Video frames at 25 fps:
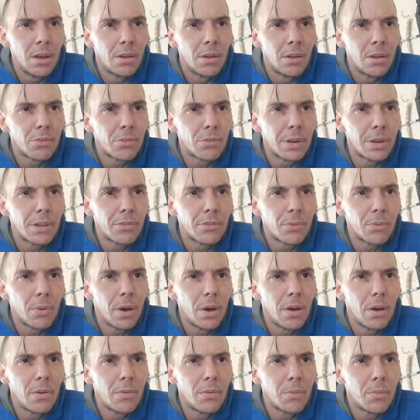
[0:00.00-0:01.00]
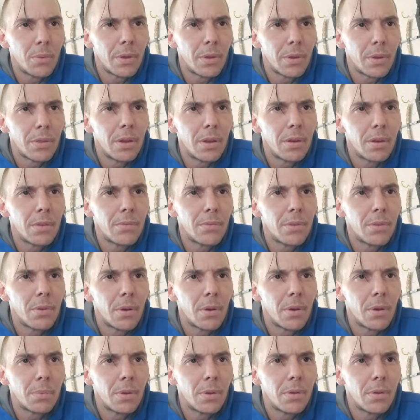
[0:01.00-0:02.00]
2012, with interview
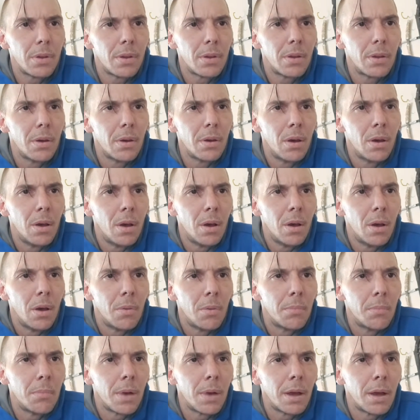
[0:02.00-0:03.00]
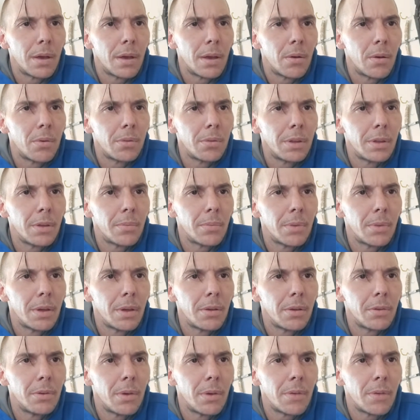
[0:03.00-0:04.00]
uploaded by Only Real
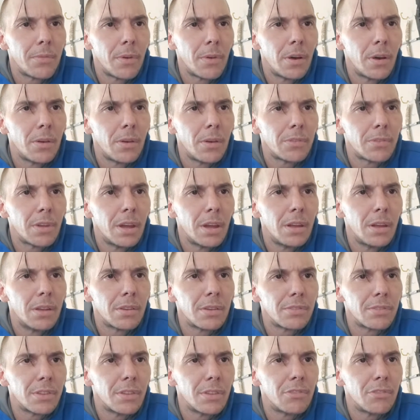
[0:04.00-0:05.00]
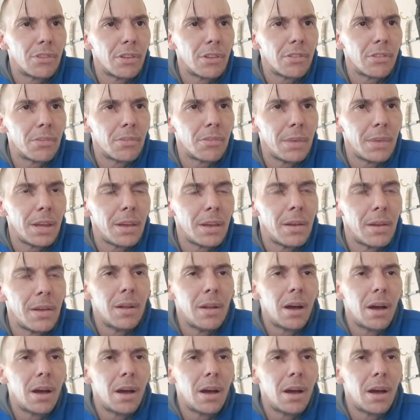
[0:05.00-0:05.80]
UFOs. It looks legit to me.